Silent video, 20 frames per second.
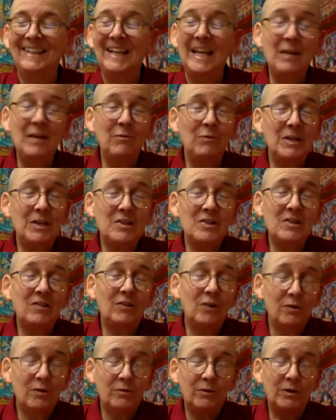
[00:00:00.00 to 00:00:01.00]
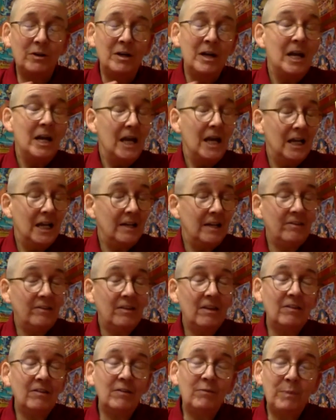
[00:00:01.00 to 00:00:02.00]
He reaches over and he
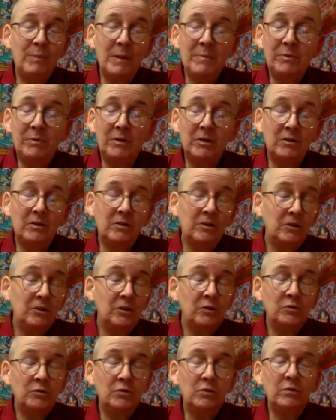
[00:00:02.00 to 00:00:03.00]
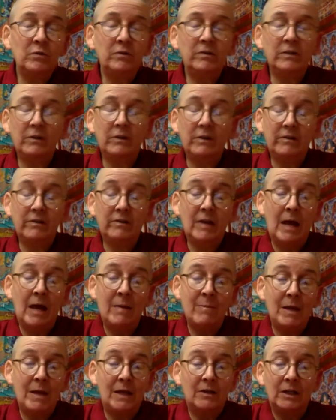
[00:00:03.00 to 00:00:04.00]
says, if people are a little too serious, I
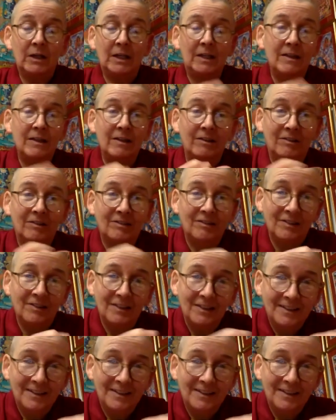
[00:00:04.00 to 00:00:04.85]
make like this.